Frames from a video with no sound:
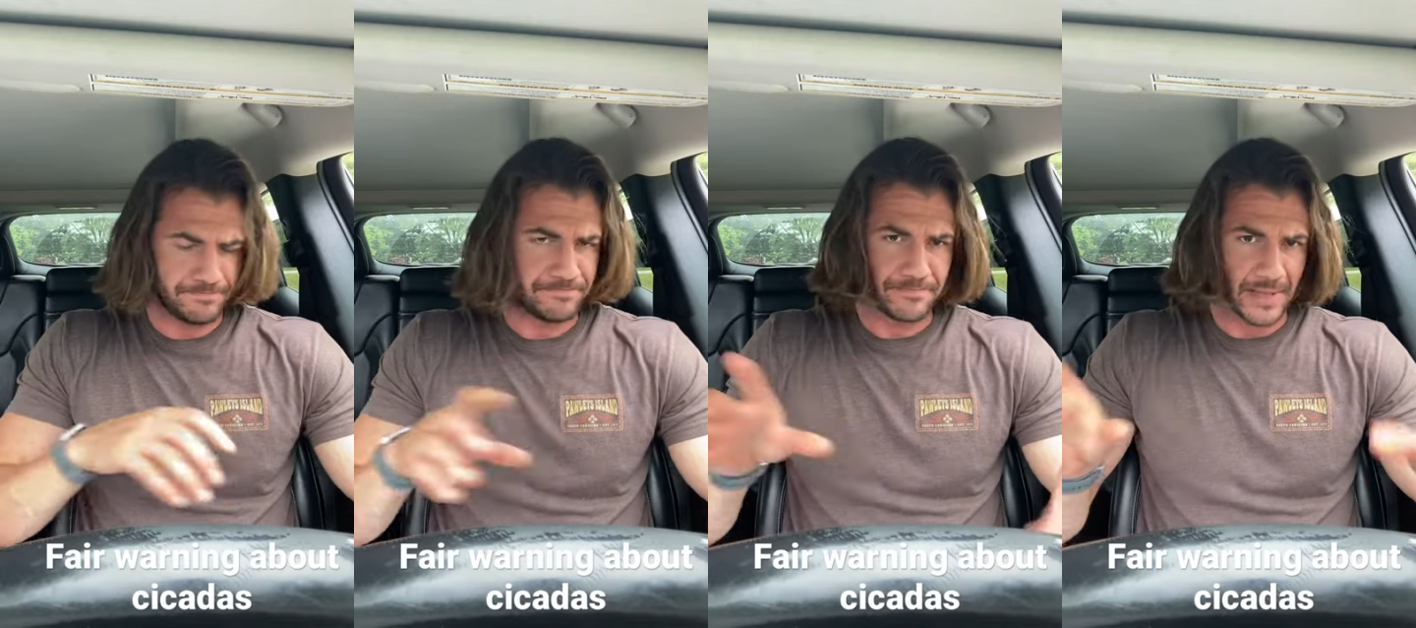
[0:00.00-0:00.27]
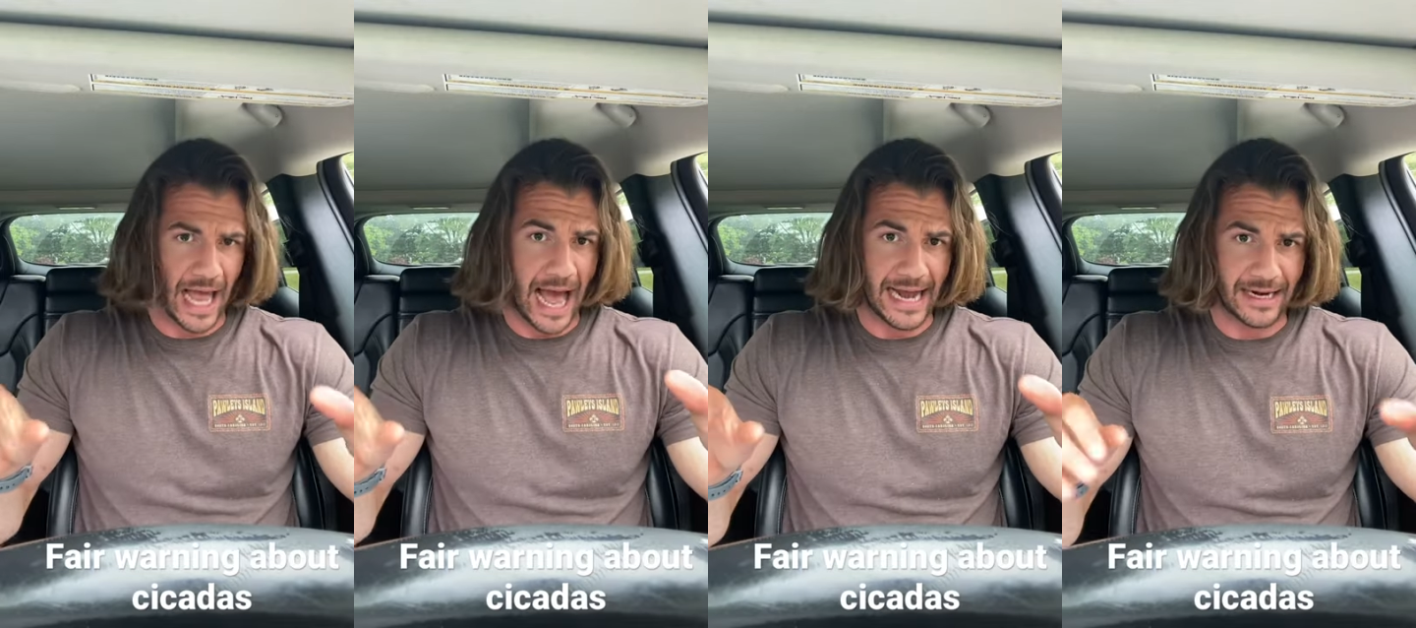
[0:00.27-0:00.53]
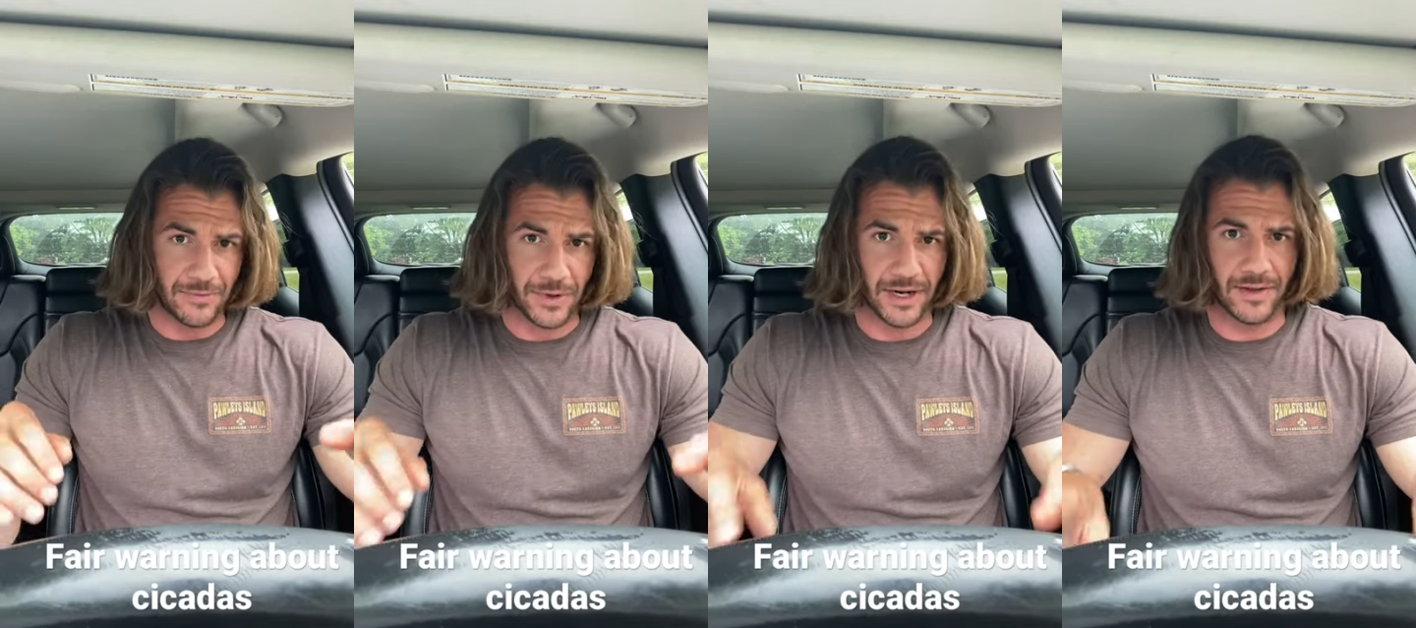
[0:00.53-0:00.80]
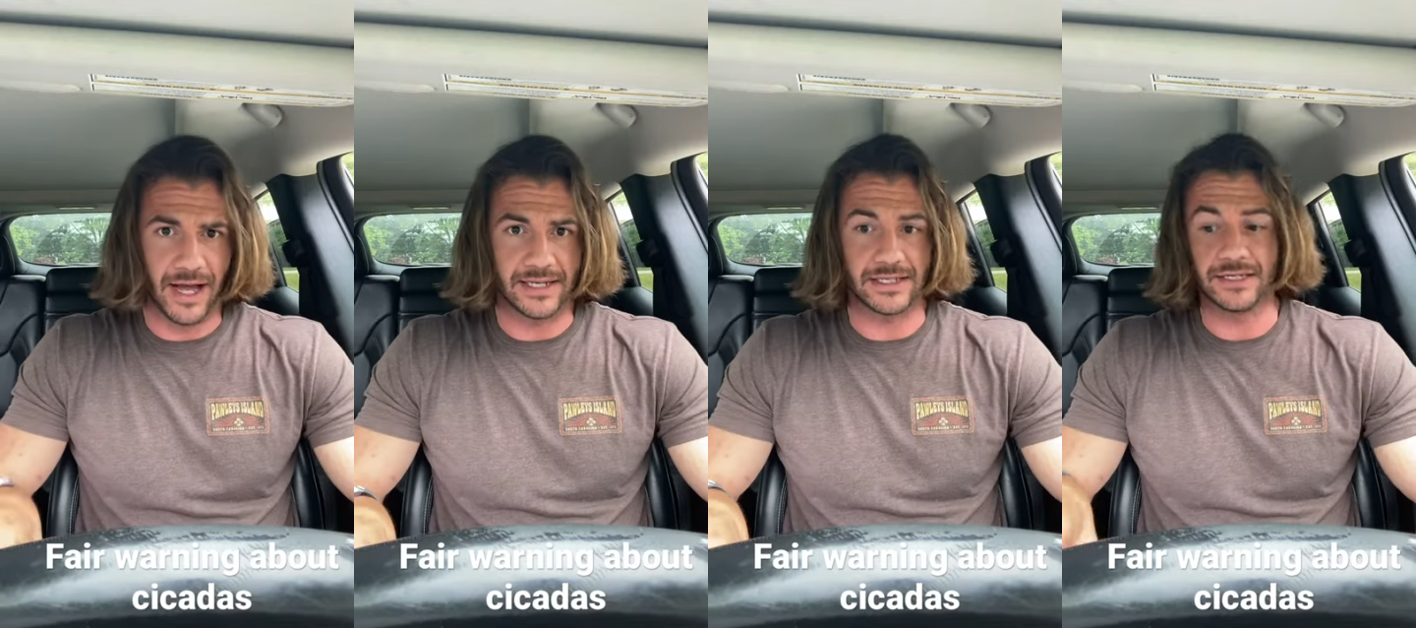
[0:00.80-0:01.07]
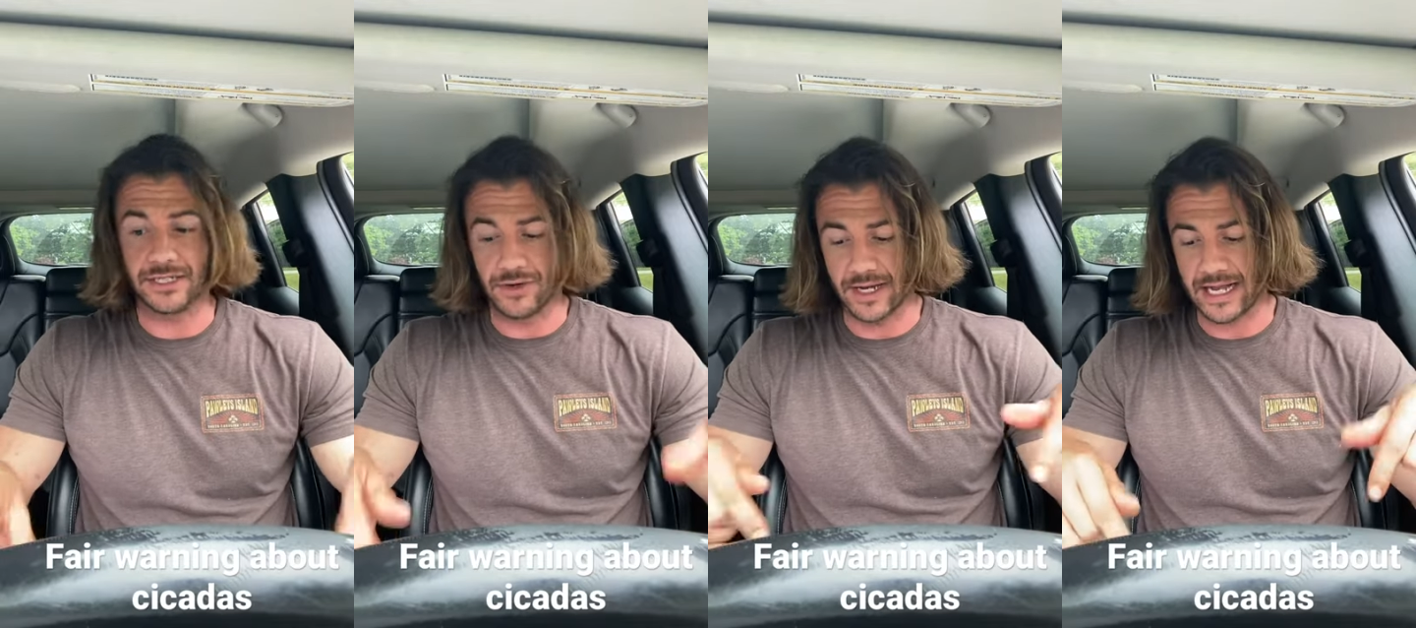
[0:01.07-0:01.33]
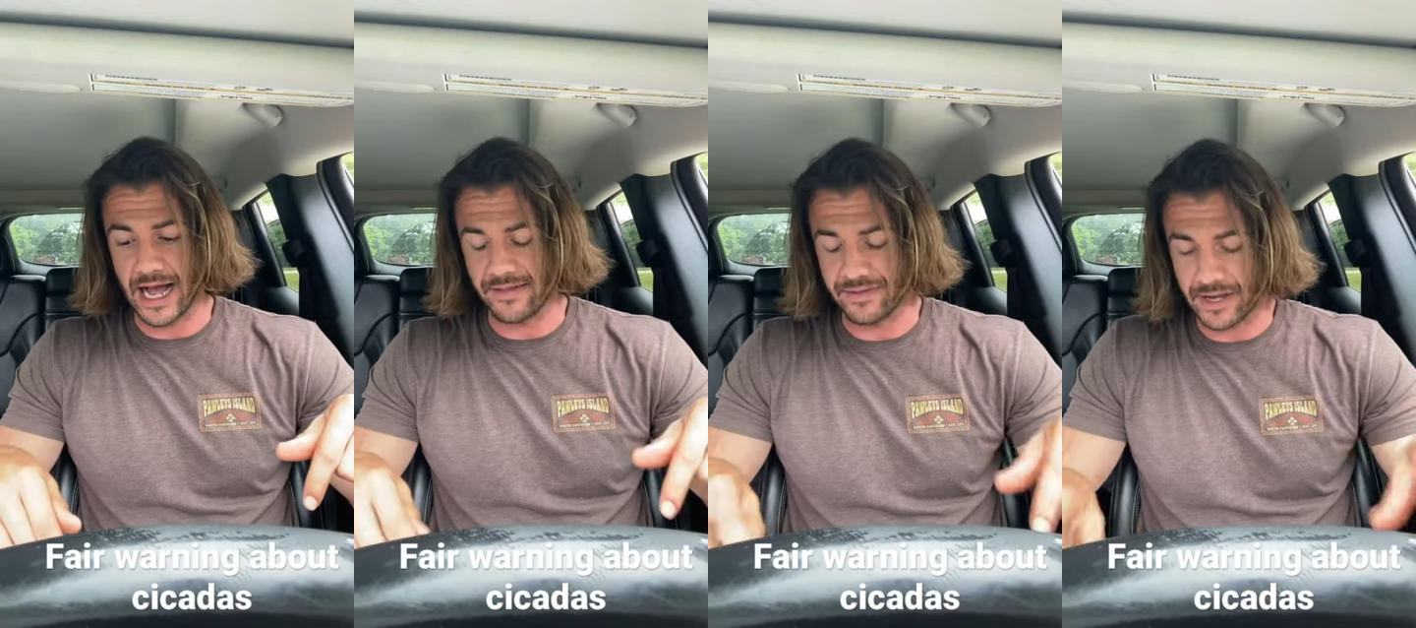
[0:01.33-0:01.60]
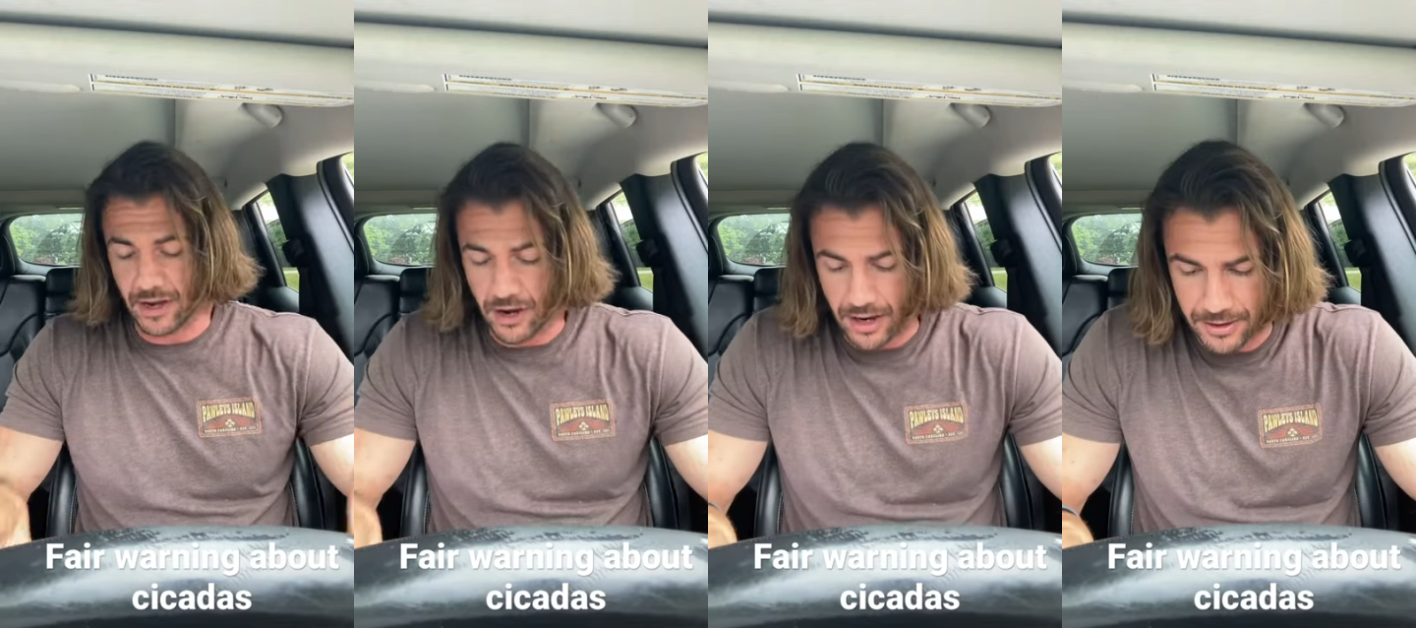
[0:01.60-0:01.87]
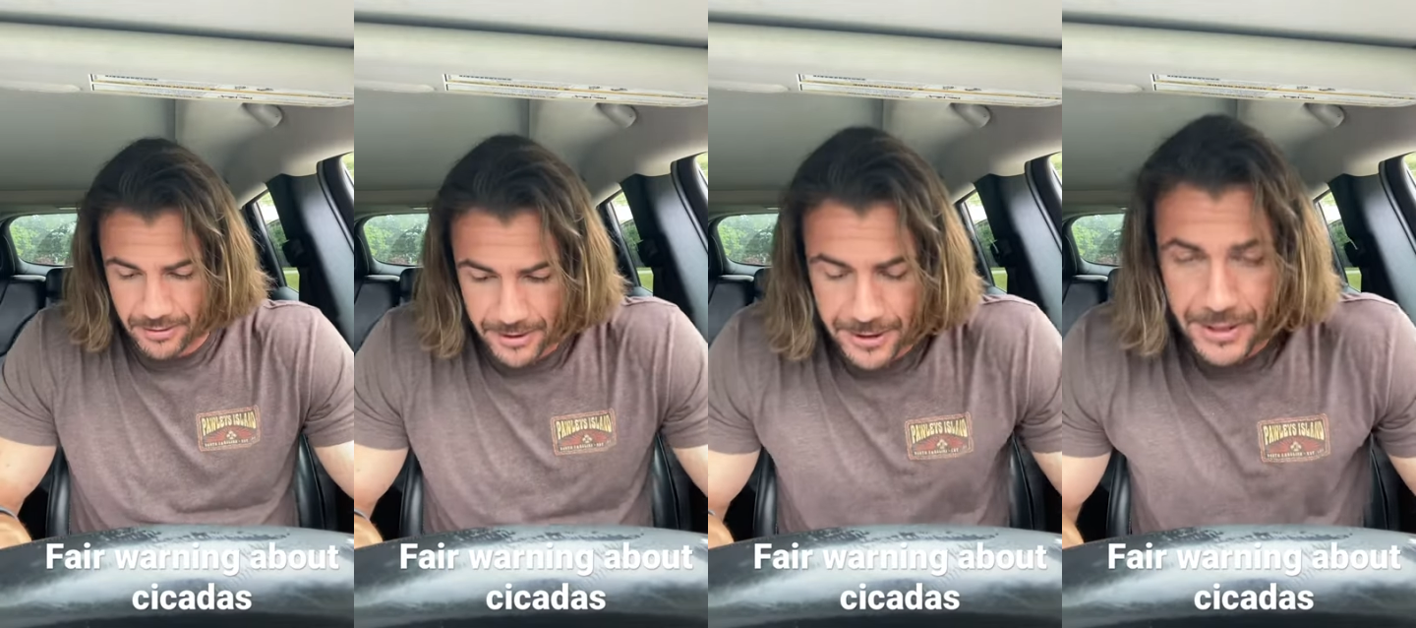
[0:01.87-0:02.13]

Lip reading: I didn't realize it until I got in the car.